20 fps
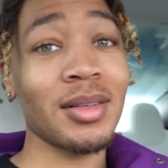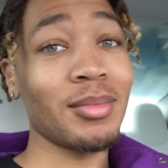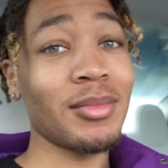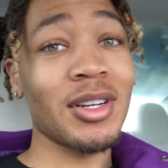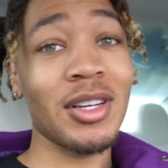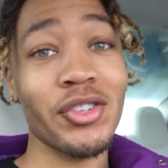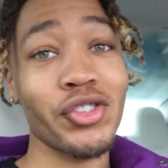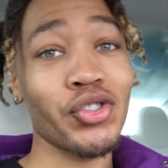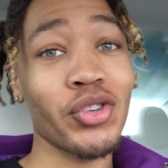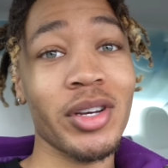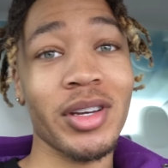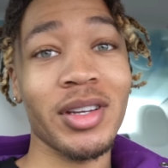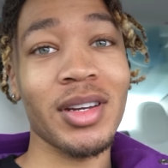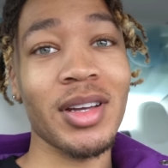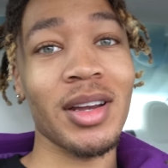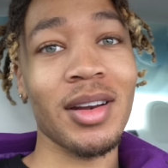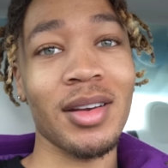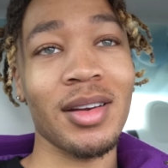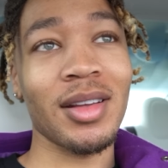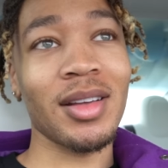I'm not drinking
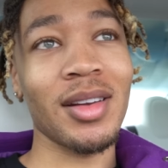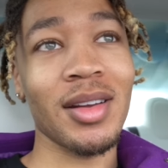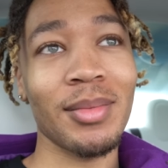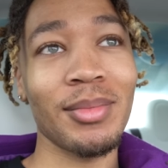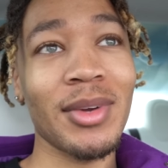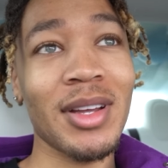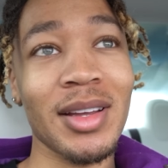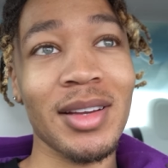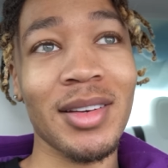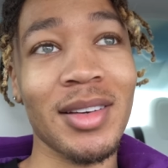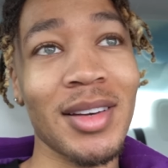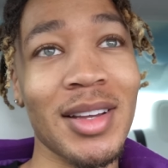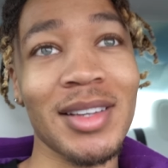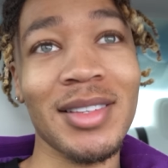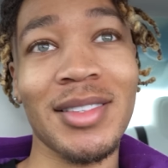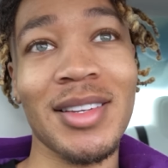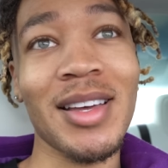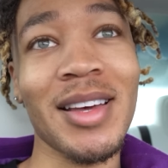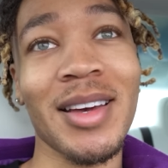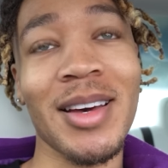out of that. I'm not. That,
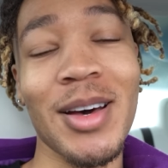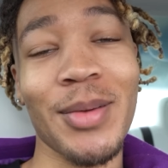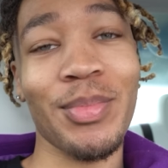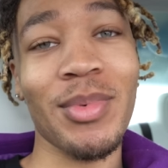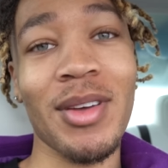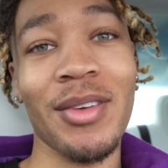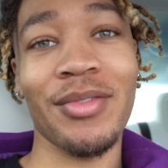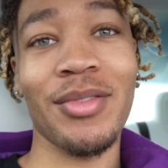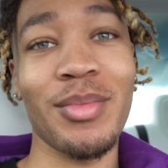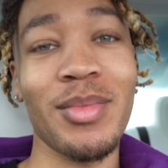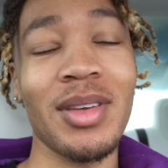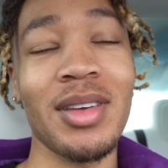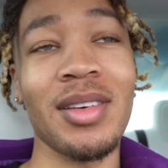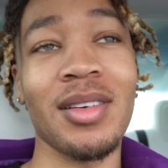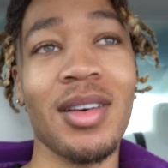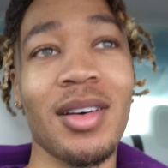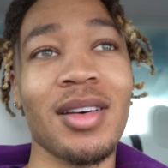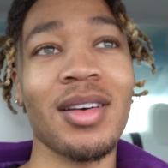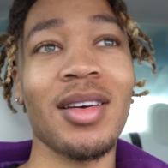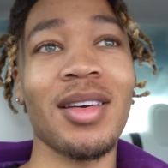that cup ain't for me,
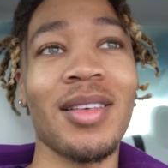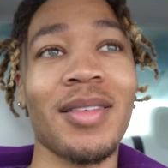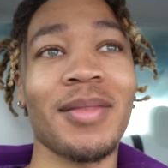all right?